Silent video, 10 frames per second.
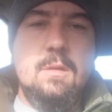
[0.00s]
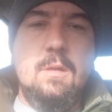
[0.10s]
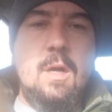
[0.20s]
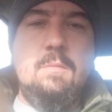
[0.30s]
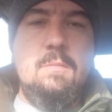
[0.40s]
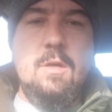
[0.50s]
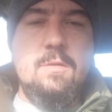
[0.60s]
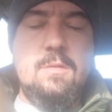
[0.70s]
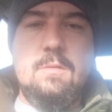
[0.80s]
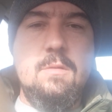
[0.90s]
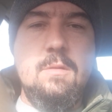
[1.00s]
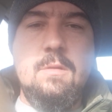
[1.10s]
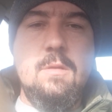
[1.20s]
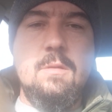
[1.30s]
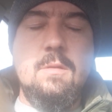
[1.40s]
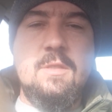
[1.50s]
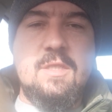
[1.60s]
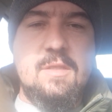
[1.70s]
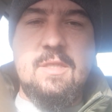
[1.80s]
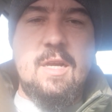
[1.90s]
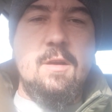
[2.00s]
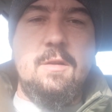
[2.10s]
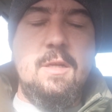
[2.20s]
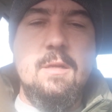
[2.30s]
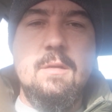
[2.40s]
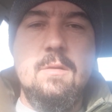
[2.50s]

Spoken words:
utmost sincerity.